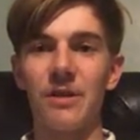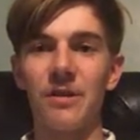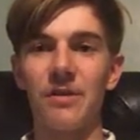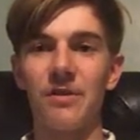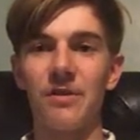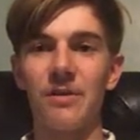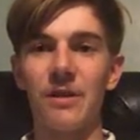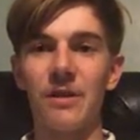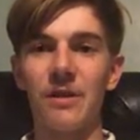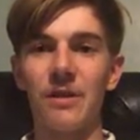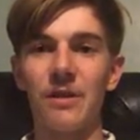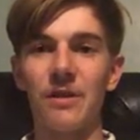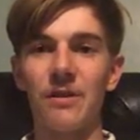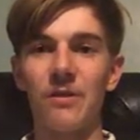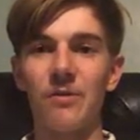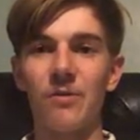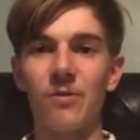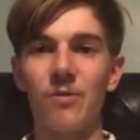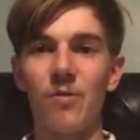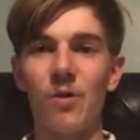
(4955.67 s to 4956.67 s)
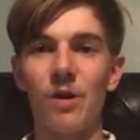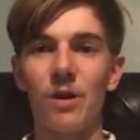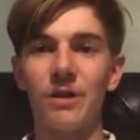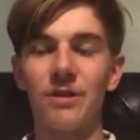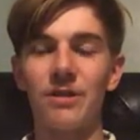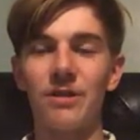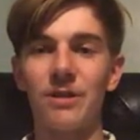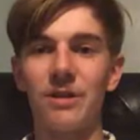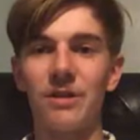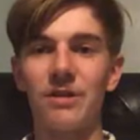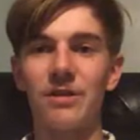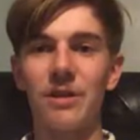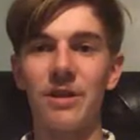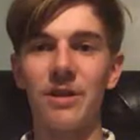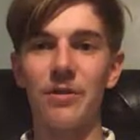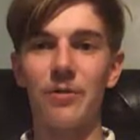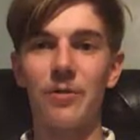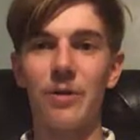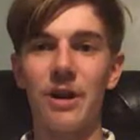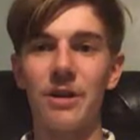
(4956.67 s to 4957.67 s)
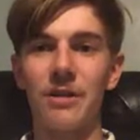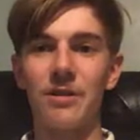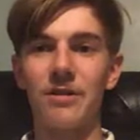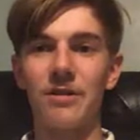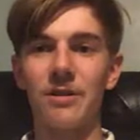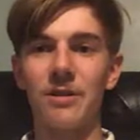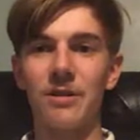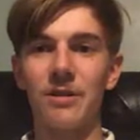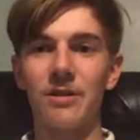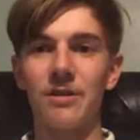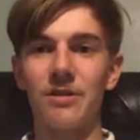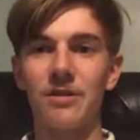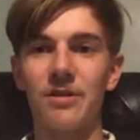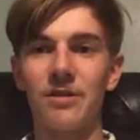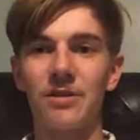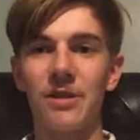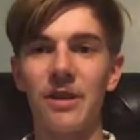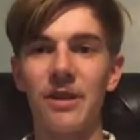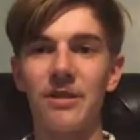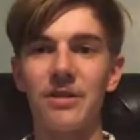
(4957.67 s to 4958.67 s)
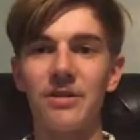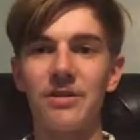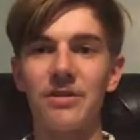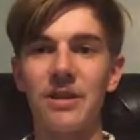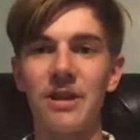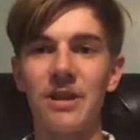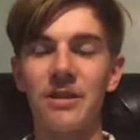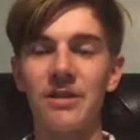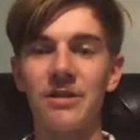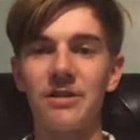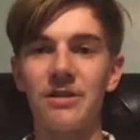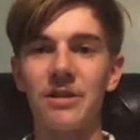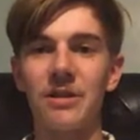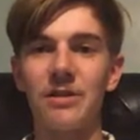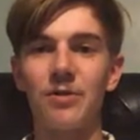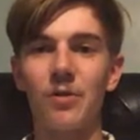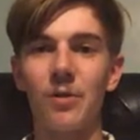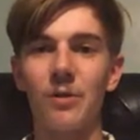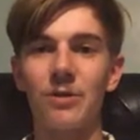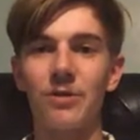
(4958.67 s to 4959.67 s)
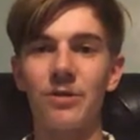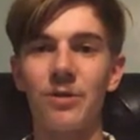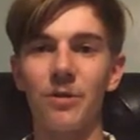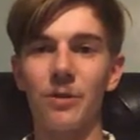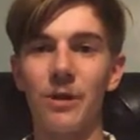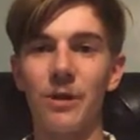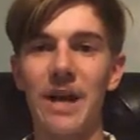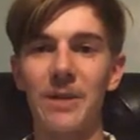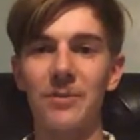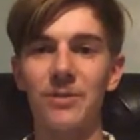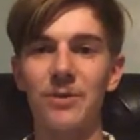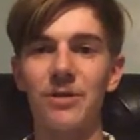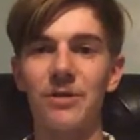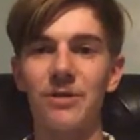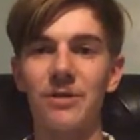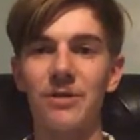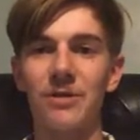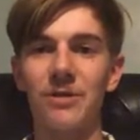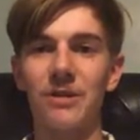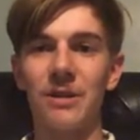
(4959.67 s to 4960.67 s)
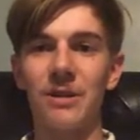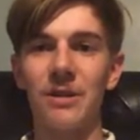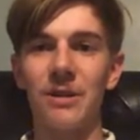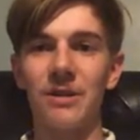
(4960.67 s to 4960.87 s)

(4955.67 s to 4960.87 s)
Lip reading: They want to accelerate society's tendency towards collapse because